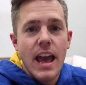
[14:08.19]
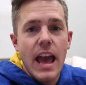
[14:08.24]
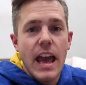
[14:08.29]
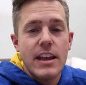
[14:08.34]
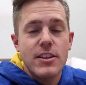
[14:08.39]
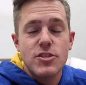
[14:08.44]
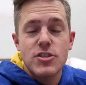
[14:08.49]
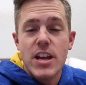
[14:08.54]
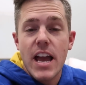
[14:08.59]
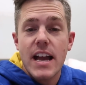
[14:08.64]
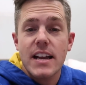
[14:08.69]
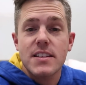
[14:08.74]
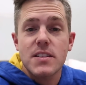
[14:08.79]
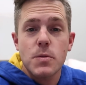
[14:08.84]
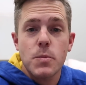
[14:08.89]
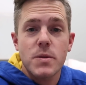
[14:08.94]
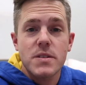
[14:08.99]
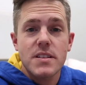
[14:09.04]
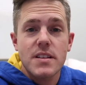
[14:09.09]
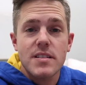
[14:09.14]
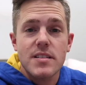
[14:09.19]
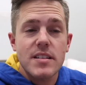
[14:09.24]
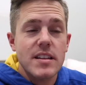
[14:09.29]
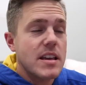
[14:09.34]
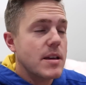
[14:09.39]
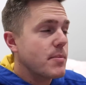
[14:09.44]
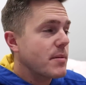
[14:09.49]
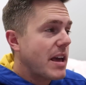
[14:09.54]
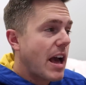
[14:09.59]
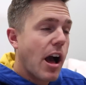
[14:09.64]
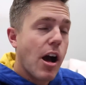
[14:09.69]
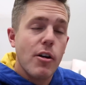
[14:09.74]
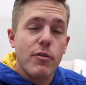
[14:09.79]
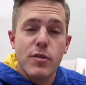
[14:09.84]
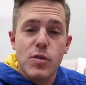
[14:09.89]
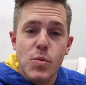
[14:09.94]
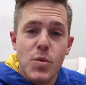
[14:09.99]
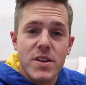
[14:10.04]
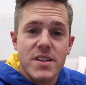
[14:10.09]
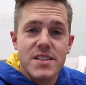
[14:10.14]
And Jackson was asleep,
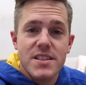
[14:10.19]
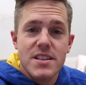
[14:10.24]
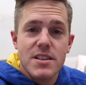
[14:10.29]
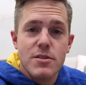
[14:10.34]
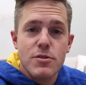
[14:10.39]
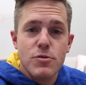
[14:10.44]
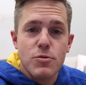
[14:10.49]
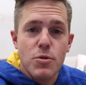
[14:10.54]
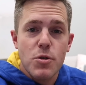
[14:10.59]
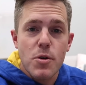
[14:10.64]
Calvin was in his